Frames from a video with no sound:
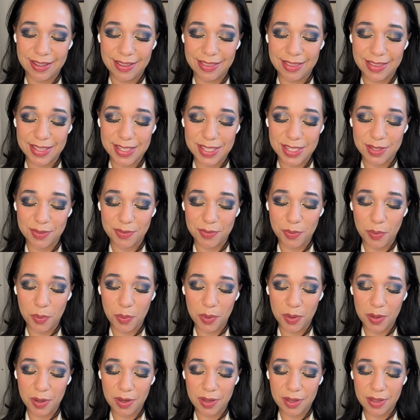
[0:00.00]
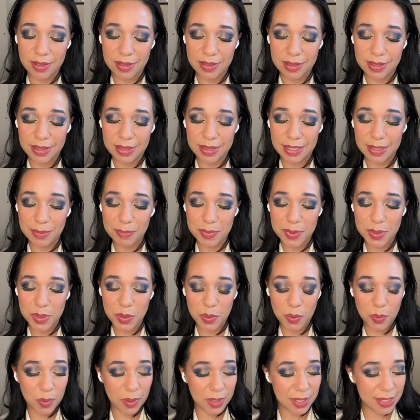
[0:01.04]
the Sephora Lip
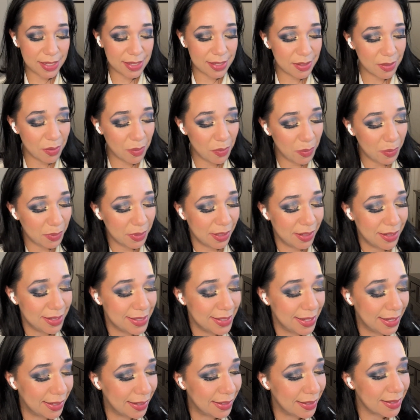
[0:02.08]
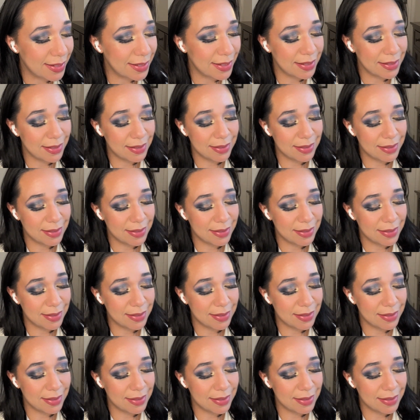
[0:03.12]
Stories. Hold on a second.